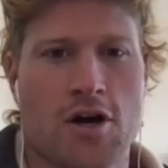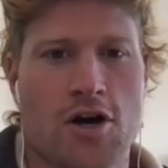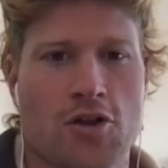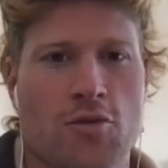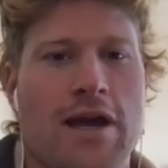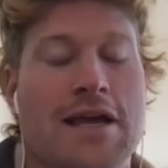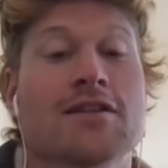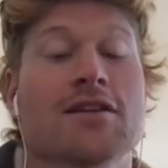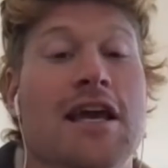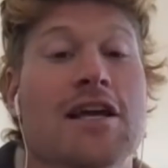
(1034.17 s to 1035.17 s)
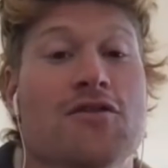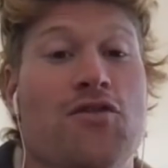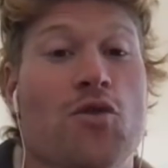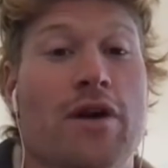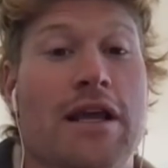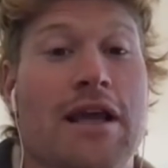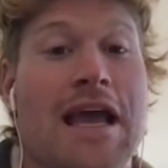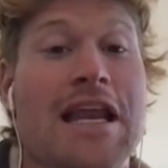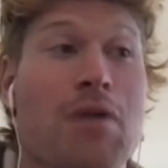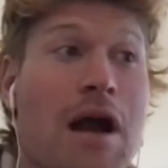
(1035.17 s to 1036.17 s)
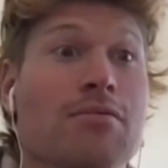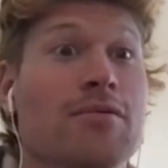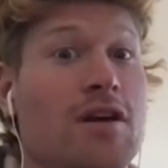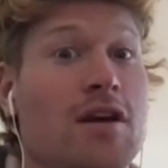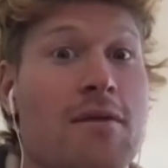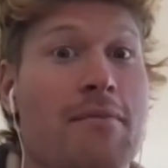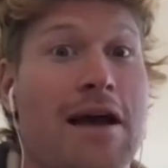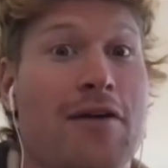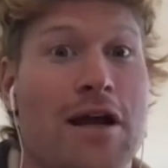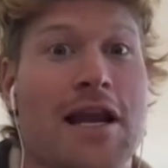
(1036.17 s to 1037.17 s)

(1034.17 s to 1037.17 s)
all the way until the age of 40. And he probably could come back right now.